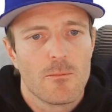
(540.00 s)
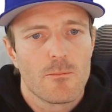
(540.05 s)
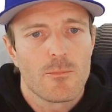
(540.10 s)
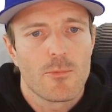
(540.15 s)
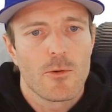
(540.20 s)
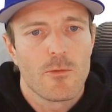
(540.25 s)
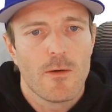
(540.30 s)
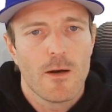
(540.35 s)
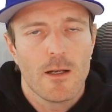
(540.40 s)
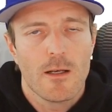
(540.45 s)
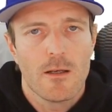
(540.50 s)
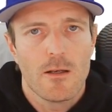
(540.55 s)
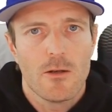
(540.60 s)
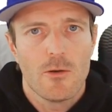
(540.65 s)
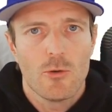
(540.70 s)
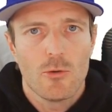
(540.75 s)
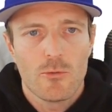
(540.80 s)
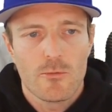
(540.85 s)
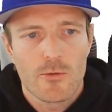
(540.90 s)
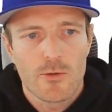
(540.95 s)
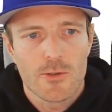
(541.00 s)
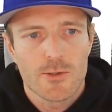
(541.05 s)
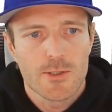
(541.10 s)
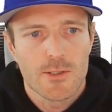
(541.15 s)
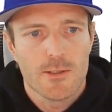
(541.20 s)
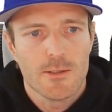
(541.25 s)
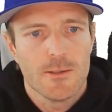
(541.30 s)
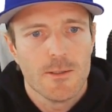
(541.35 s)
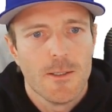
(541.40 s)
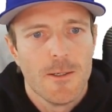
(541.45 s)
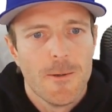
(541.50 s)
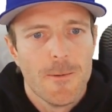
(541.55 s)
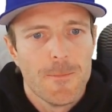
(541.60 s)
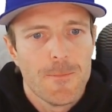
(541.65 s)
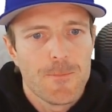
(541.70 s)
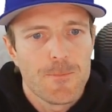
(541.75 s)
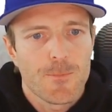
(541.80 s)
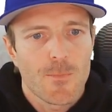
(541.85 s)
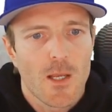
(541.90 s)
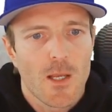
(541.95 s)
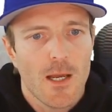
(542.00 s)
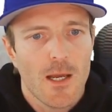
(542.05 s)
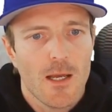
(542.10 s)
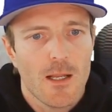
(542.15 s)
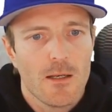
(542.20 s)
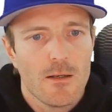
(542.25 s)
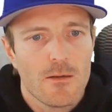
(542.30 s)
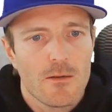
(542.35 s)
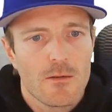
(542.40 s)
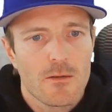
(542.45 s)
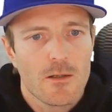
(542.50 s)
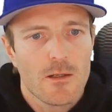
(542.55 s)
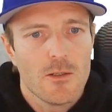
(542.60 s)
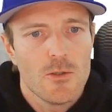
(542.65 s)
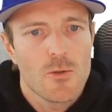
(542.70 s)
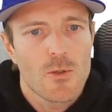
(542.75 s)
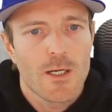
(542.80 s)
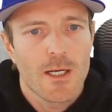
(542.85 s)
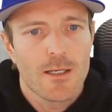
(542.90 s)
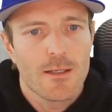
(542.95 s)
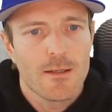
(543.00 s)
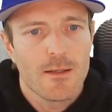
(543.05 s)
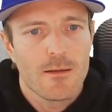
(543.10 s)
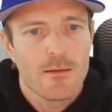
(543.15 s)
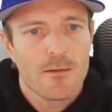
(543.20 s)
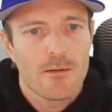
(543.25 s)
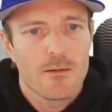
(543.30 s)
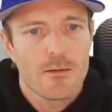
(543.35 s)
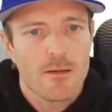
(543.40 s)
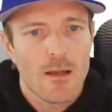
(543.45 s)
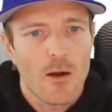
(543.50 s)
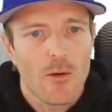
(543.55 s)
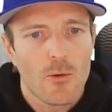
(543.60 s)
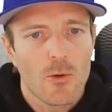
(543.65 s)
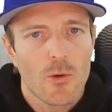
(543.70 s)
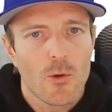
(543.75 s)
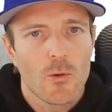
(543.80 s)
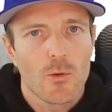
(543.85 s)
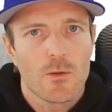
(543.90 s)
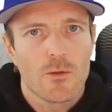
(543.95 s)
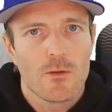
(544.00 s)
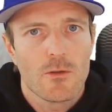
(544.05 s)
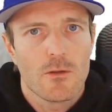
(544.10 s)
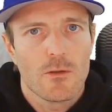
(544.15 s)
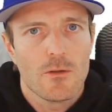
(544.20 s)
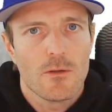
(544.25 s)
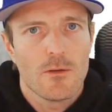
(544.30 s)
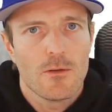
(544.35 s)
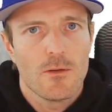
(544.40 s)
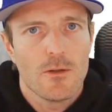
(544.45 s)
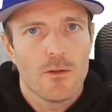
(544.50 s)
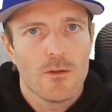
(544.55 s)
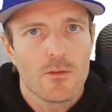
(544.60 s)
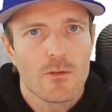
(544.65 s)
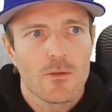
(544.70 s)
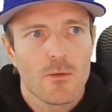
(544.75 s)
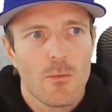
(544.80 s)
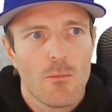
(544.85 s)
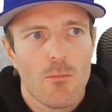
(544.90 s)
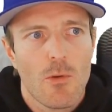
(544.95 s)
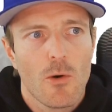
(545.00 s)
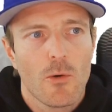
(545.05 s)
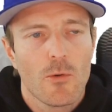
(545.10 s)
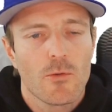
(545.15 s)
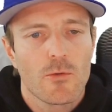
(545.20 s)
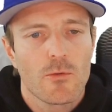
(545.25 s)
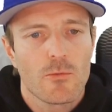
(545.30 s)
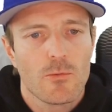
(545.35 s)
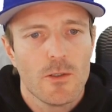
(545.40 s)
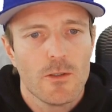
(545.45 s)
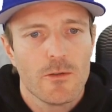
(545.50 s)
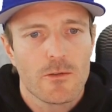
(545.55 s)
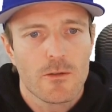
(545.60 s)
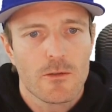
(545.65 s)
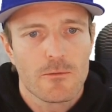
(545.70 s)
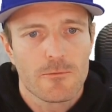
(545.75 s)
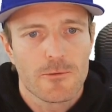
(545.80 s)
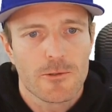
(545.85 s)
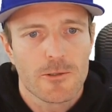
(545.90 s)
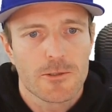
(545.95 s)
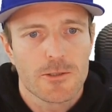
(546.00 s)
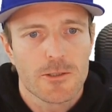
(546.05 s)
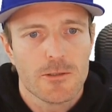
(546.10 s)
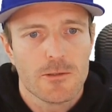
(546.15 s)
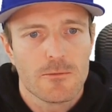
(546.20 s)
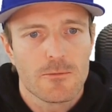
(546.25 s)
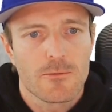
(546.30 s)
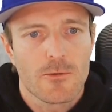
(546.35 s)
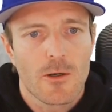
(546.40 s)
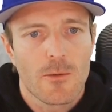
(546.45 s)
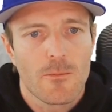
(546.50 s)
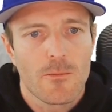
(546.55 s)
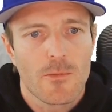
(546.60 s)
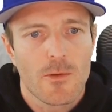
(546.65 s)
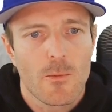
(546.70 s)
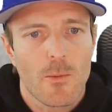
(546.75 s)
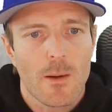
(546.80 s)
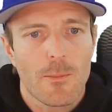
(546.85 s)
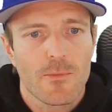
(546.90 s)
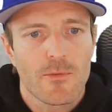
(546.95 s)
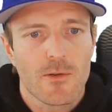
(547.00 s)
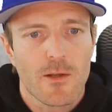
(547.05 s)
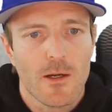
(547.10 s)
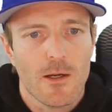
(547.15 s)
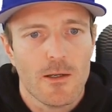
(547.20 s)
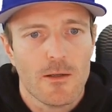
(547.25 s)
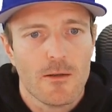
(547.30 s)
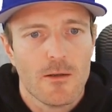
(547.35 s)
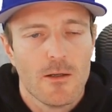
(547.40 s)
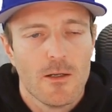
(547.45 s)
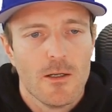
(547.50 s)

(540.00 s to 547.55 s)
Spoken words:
provided a new version, and you can download this most recent version from the website.